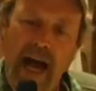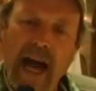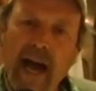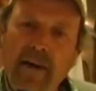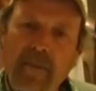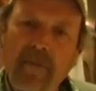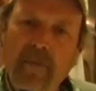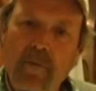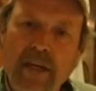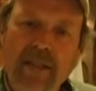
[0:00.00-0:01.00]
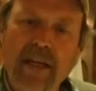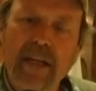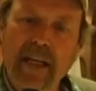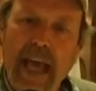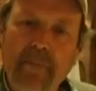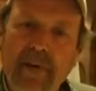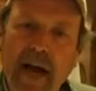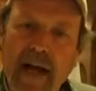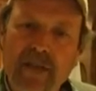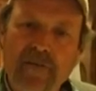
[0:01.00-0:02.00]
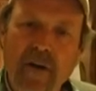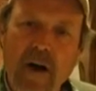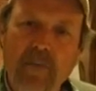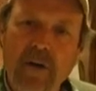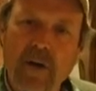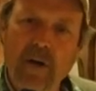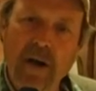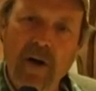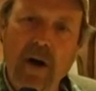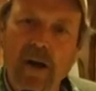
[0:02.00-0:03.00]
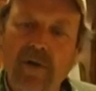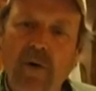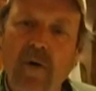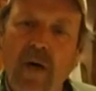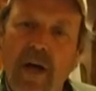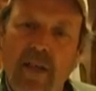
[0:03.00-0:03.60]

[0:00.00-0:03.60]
I am the president of the Cape and Islands Farm Bureau and also